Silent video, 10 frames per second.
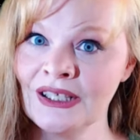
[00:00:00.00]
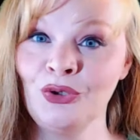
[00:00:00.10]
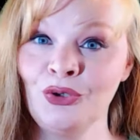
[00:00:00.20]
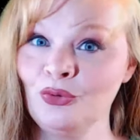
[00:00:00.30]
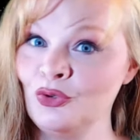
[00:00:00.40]

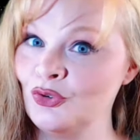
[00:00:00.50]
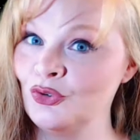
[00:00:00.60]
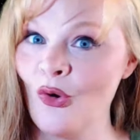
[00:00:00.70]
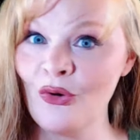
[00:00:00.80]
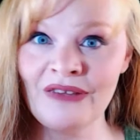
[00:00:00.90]
you
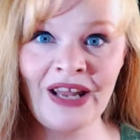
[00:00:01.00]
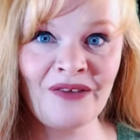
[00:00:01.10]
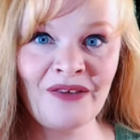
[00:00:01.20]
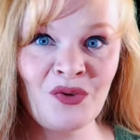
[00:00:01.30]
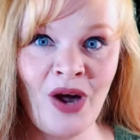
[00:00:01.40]
don't even
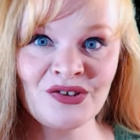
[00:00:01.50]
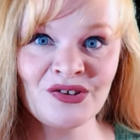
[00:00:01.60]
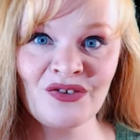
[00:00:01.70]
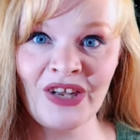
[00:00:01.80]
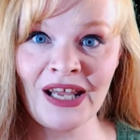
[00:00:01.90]
have to watch
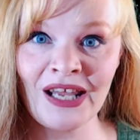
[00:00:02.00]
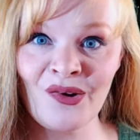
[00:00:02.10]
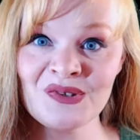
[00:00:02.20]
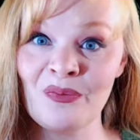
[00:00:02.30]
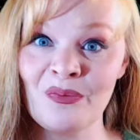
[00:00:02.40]
the
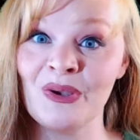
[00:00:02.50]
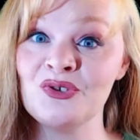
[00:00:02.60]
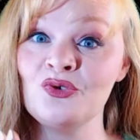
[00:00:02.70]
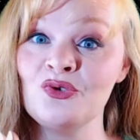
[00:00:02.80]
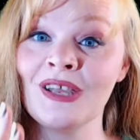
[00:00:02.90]
videos,
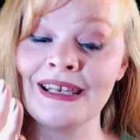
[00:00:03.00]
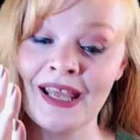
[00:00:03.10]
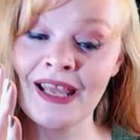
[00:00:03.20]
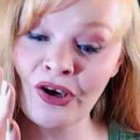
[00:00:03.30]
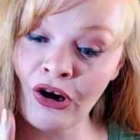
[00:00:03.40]
but you can
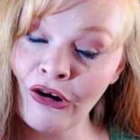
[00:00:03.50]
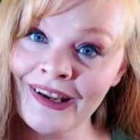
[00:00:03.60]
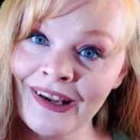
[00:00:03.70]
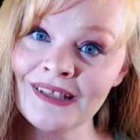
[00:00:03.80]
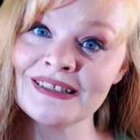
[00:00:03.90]

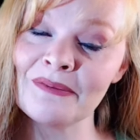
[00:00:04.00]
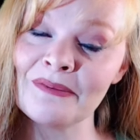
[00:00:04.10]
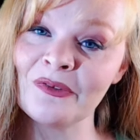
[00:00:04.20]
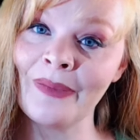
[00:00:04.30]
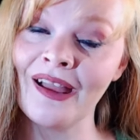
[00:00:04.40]
encourage some
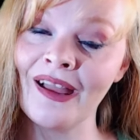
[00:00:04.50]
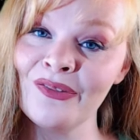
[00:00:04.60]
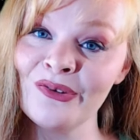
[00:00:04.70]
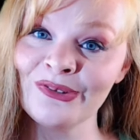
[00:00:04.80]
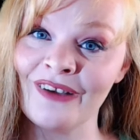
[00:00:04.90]
of my
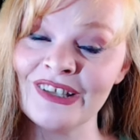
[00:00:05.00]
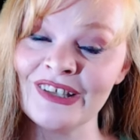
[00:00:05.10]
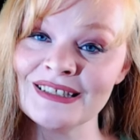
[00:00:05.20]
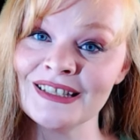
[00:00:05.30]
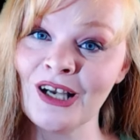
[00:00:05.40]
other
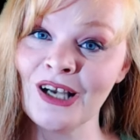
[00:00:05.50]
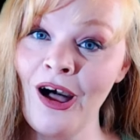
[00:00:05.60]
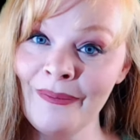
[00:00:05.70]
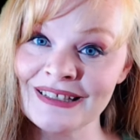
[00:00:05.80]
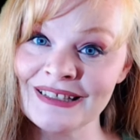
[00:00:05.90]
lovelies in the
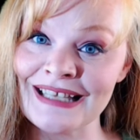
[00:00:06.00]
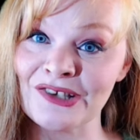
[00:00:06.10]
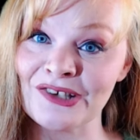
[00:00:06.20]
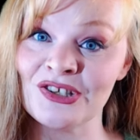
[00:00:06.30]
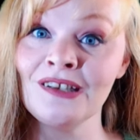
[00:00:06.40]
comment
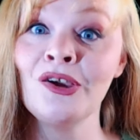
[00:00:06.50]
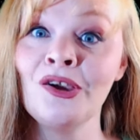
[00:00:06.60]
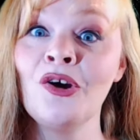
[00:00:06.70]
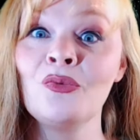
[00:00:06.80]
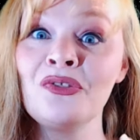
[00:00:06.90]
section
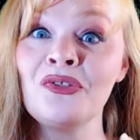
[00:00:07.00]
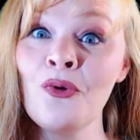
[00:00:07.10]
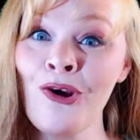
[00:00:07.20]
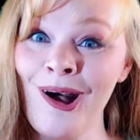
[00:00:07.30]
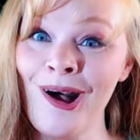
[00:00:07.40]
with
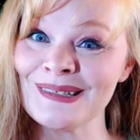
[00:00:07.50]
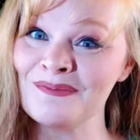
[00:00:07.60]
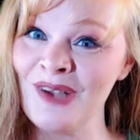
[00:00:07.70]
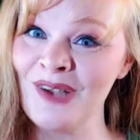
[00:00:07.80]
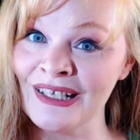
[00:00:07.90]
your awesome
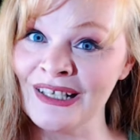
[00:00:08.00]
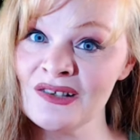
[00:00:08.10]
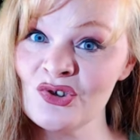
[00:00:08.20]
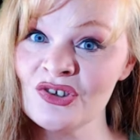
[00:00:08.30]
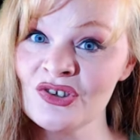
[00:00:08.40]

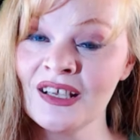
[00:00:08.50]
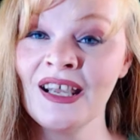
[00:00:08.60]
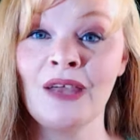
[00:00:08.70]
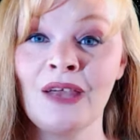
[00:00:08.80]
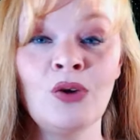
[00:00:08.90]
knowledge
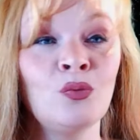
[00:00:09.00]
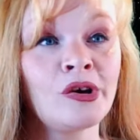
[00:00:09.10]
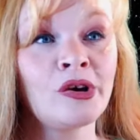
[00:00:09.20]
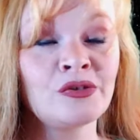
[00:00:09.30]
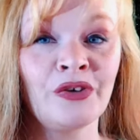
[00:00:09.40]
and what
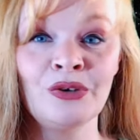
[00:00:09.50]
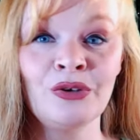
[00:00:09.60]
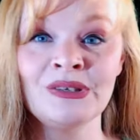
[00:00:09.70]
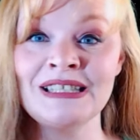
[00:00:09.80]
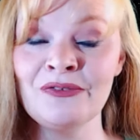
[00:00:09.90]
worked for you
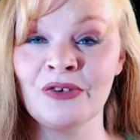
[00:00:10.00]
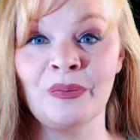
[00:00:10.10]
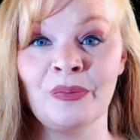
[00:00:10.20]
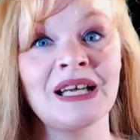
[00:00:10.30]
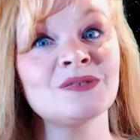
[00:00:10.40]
and different,
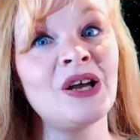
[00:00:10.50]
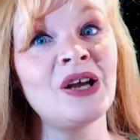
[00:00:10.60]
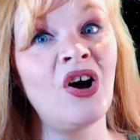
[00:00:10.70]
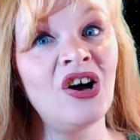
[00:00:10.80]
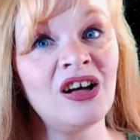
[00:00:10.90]
because we
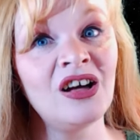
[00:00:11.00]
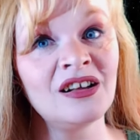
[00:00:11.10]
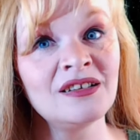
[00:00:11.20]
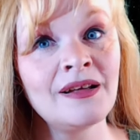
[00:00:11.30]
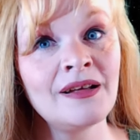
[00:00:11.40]

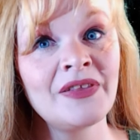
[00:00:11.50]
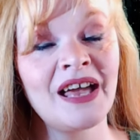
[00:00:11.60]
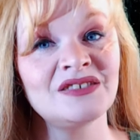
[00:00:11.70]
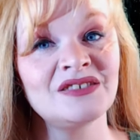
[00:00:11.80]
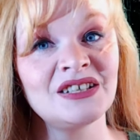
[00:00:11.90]
all
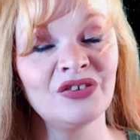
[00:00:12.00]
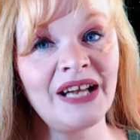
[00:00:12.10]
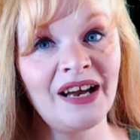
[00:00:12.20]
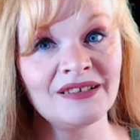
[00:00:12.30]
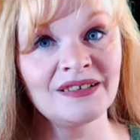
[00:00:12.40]
have different
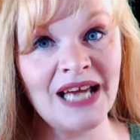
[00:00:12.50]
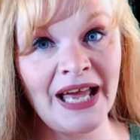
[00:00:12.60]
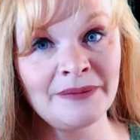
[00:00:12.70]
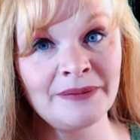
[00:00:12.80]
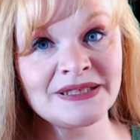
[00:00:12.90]
hair
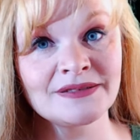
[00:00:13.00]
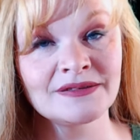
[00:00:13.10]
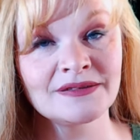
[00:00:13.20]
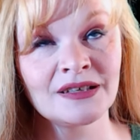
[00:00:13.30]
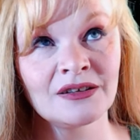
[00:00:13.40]
types.
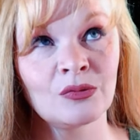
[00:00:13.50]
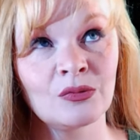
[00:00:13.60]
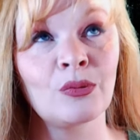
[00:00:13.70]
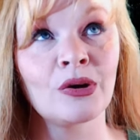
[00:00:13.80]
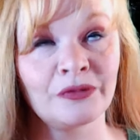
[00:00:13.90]
What
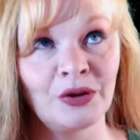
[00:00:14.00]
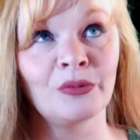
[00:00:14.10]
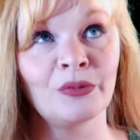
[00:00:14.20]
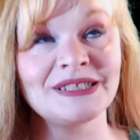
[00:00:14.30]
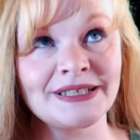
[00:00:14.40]
worked for you and
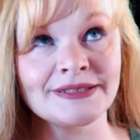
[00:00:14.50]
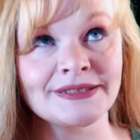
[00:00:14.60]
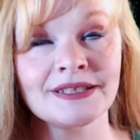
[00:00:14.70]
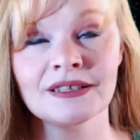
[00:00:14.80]
what didn't.